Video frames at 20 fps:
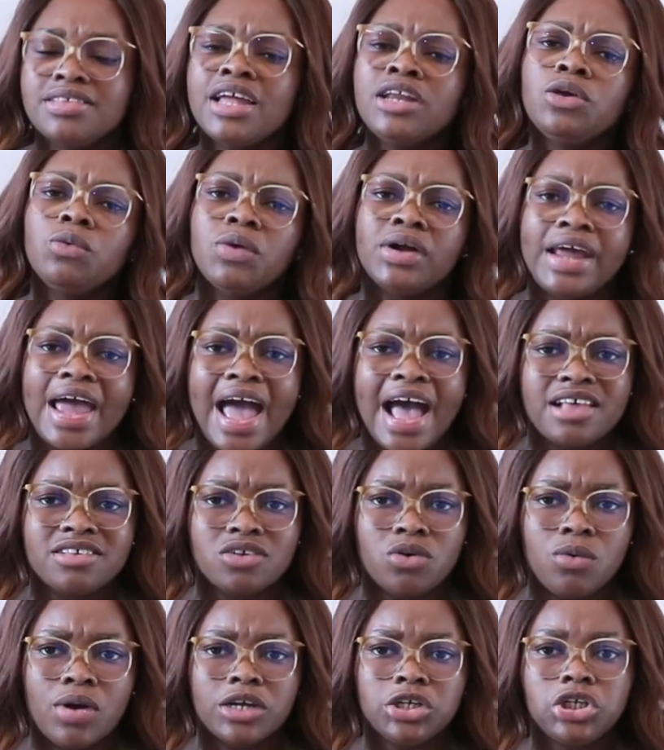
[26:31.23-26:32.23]
Then you want to
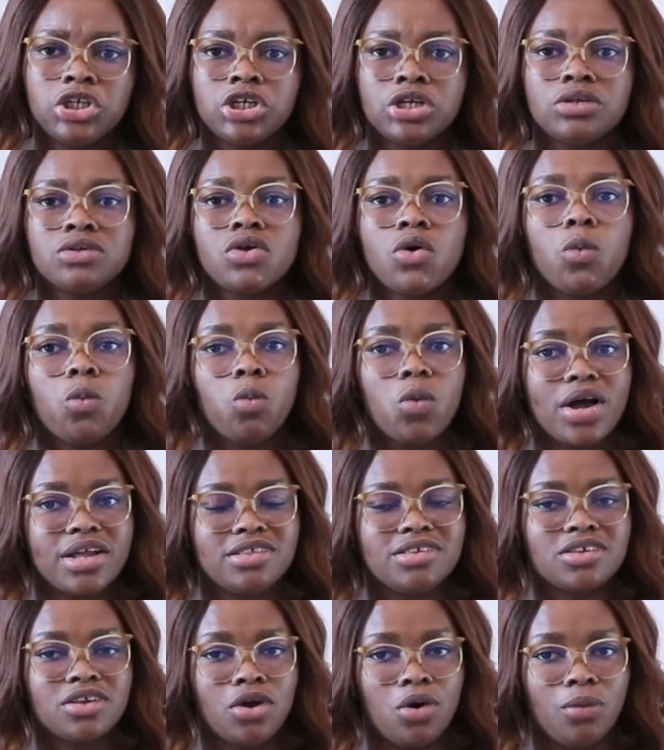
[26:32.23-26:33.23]
ask questions,
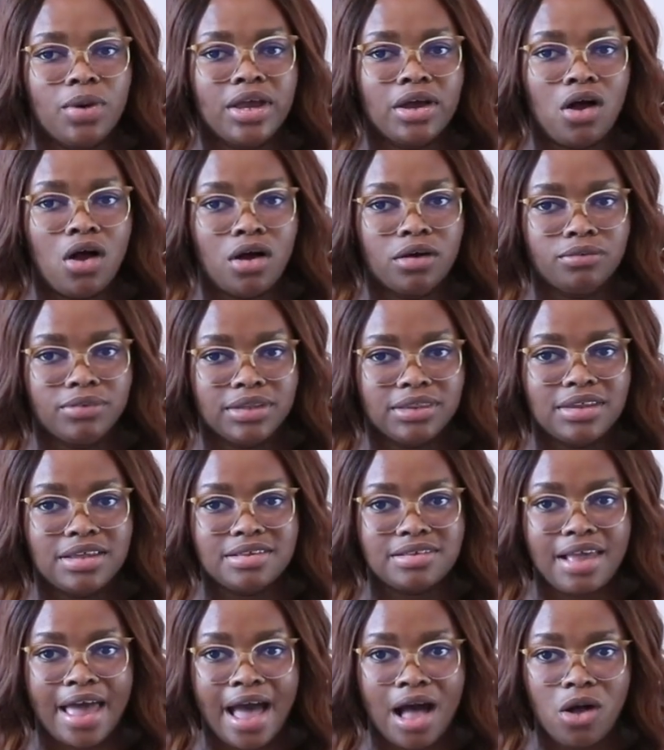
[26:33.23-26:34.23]
what's going on with
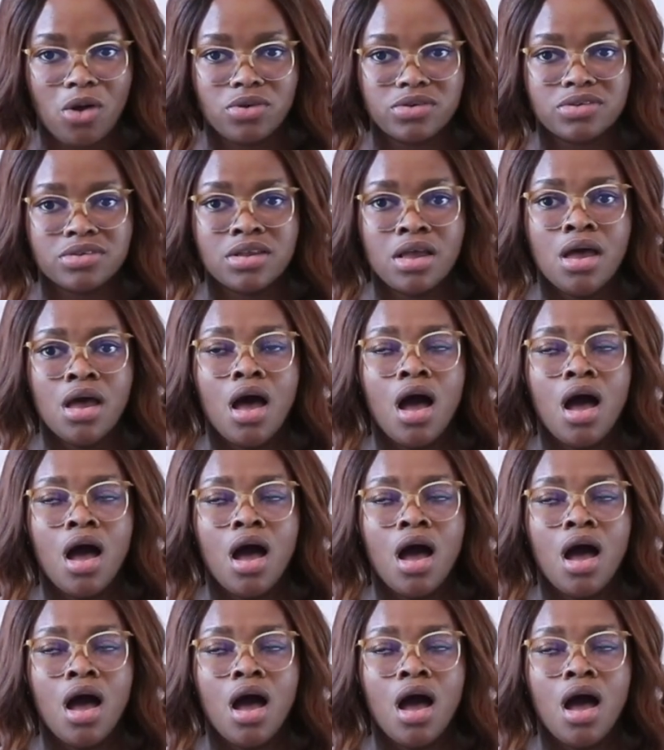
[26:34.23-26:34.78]
this house?